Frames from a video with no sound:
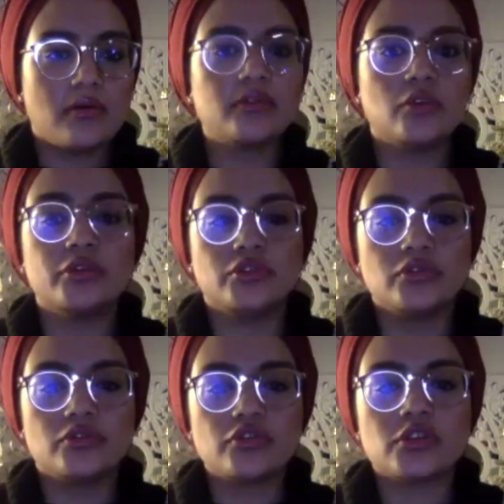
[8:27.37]
No, you
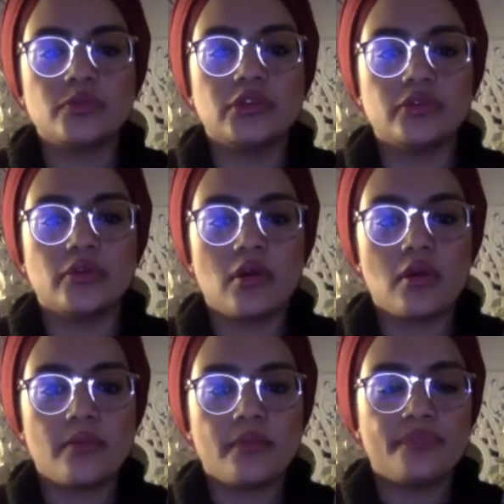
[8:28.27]
do. Trust me, you do.
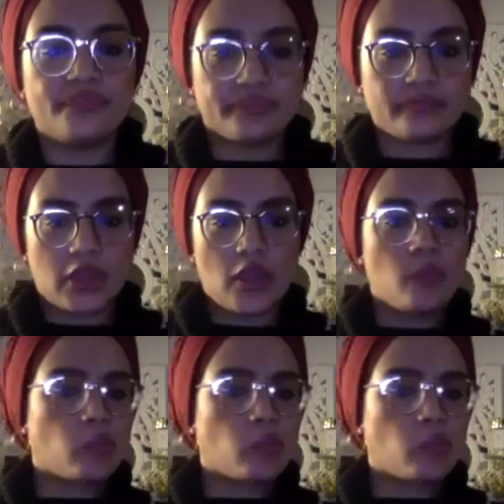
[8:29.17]
Okay?